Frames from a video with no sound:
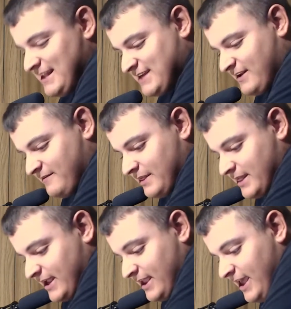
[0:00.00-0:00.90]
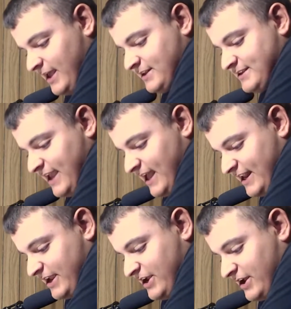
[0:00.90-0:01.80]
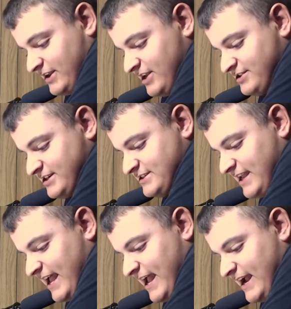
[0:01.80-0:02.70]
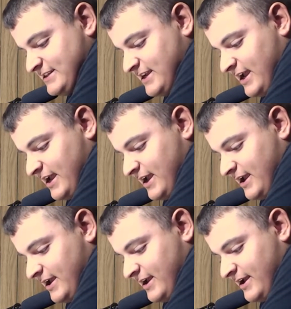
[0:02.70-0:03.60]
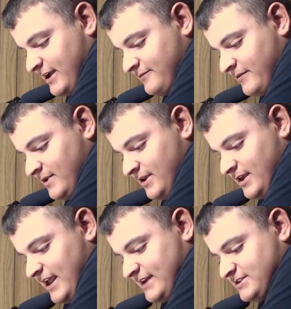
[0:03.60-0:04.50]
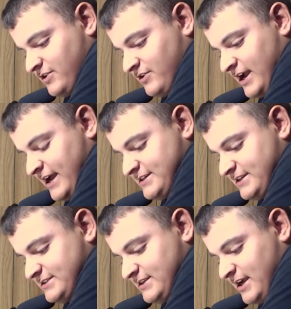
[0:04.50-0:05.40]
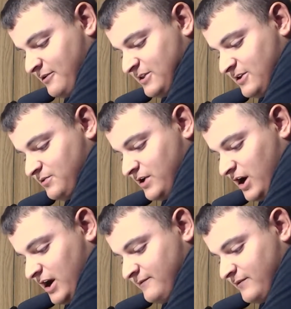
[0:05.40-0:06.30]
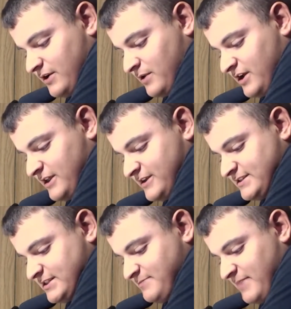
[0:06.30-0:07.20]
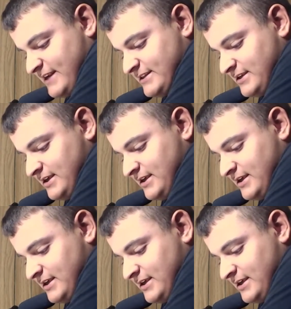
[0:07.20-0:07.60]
That's kind of the thing. Chaotic good. Creatures that act as their own conscious, with little regard for what others expect.